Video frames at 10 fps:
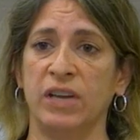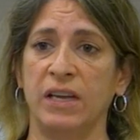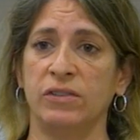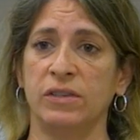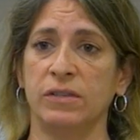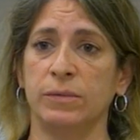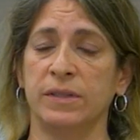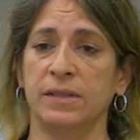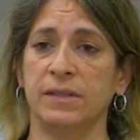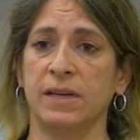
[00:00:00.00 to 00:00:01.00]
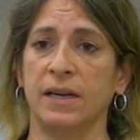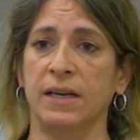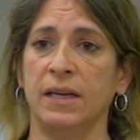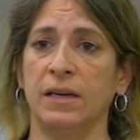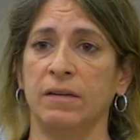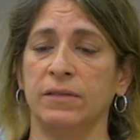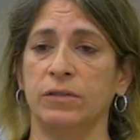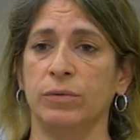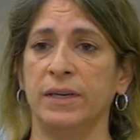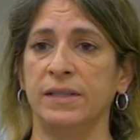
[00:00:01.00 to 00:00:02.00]
changes with the signing of the
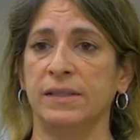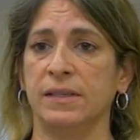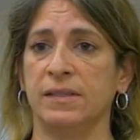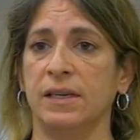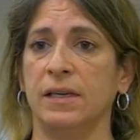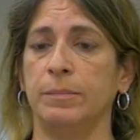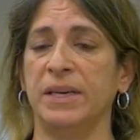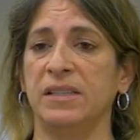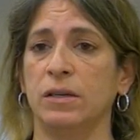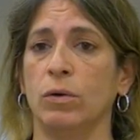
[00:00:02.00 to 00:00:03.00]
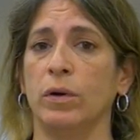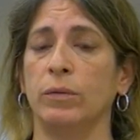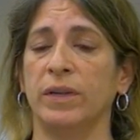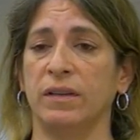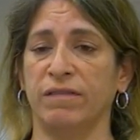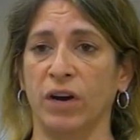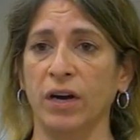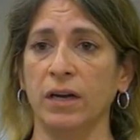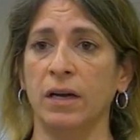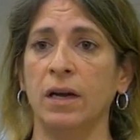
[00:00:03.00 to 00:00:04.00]
2016 peace accord with the
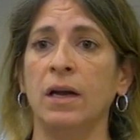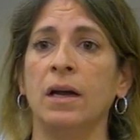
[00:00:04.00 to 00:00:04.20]
FARC,